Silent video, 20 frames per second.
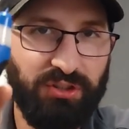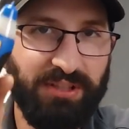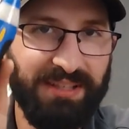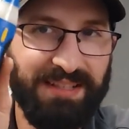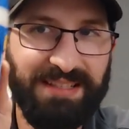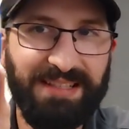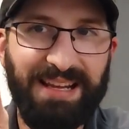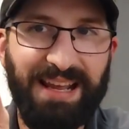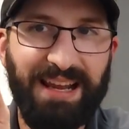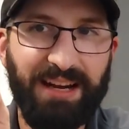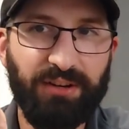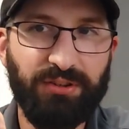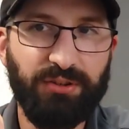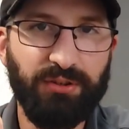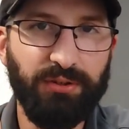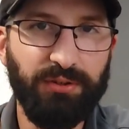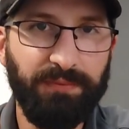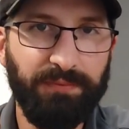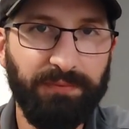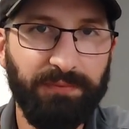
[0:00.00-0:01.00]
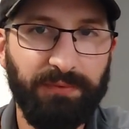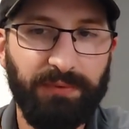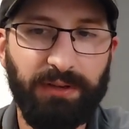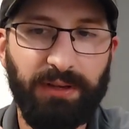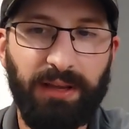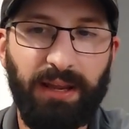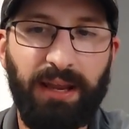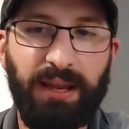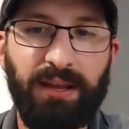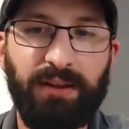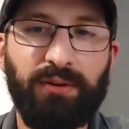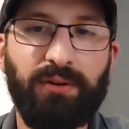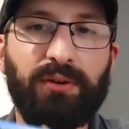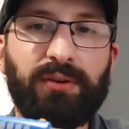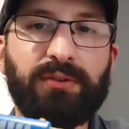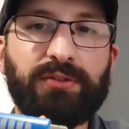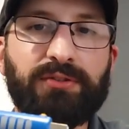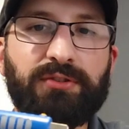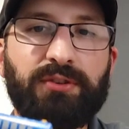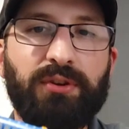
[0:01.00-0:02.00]
detector, and
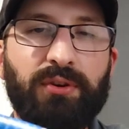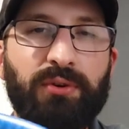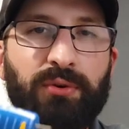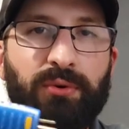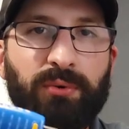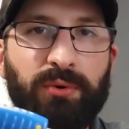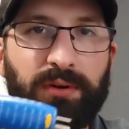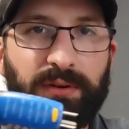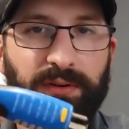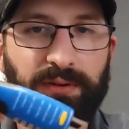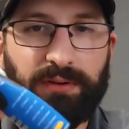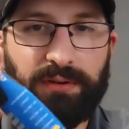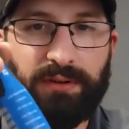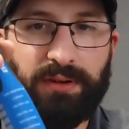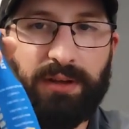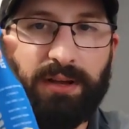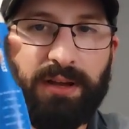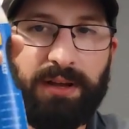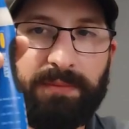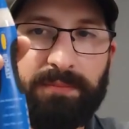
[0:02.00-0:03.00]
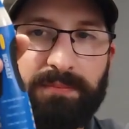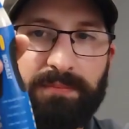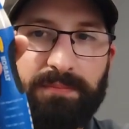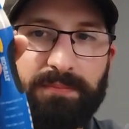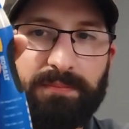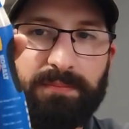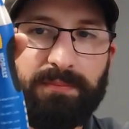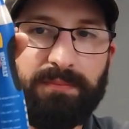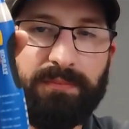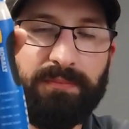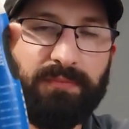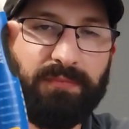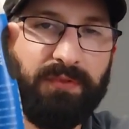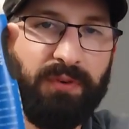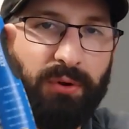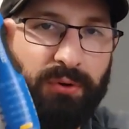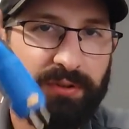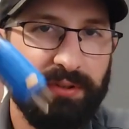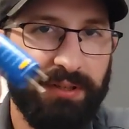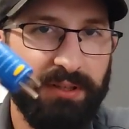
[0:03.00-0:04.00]
also
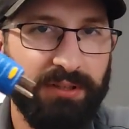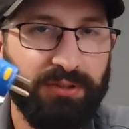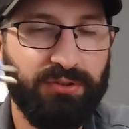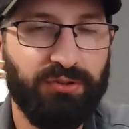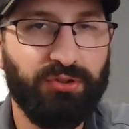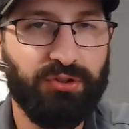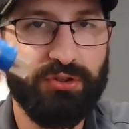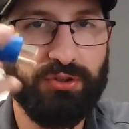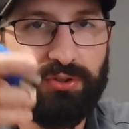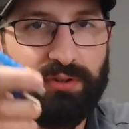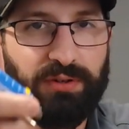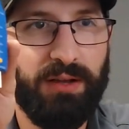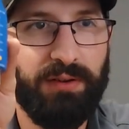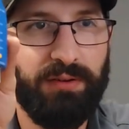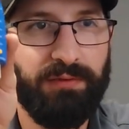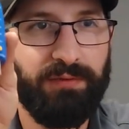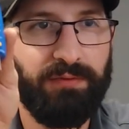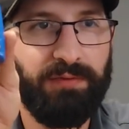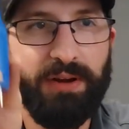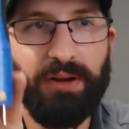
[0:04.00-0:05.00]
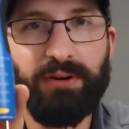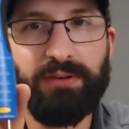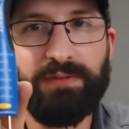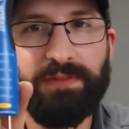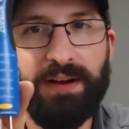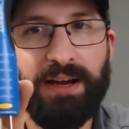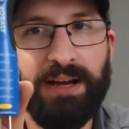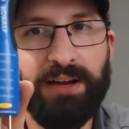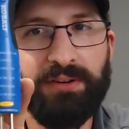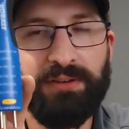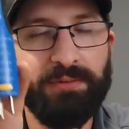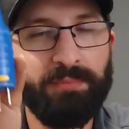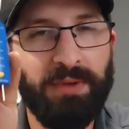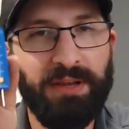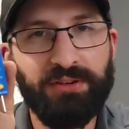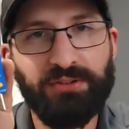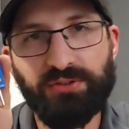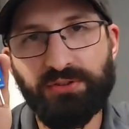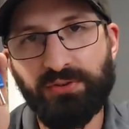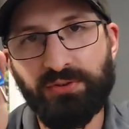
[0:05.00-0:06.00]
voltage verifier to
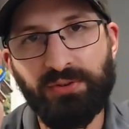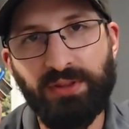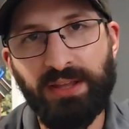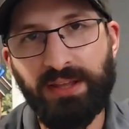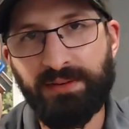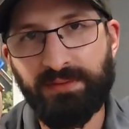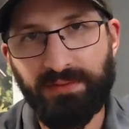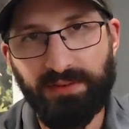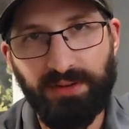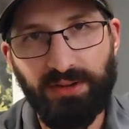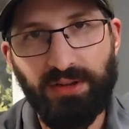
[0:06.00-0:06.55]
make sure that